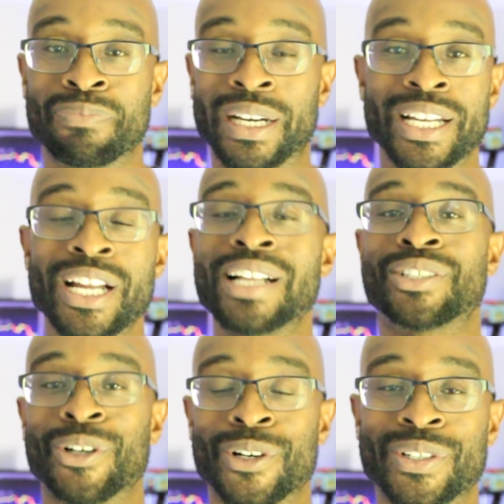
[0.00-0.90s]
but
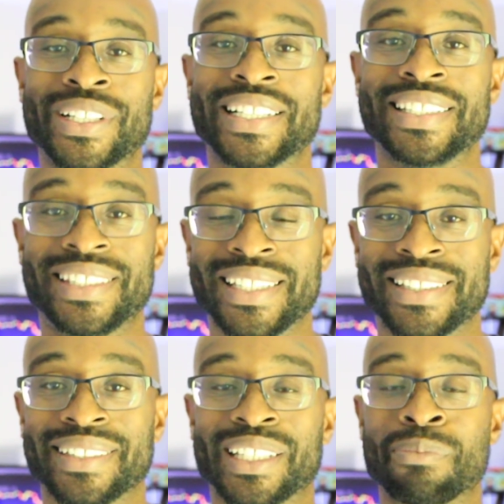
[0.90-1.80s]
turned
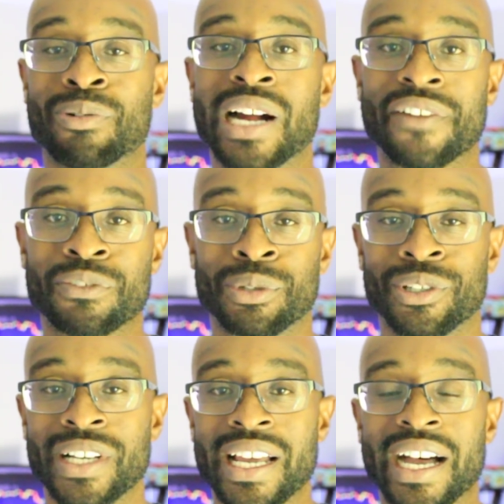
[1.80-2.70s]
consistently profitable.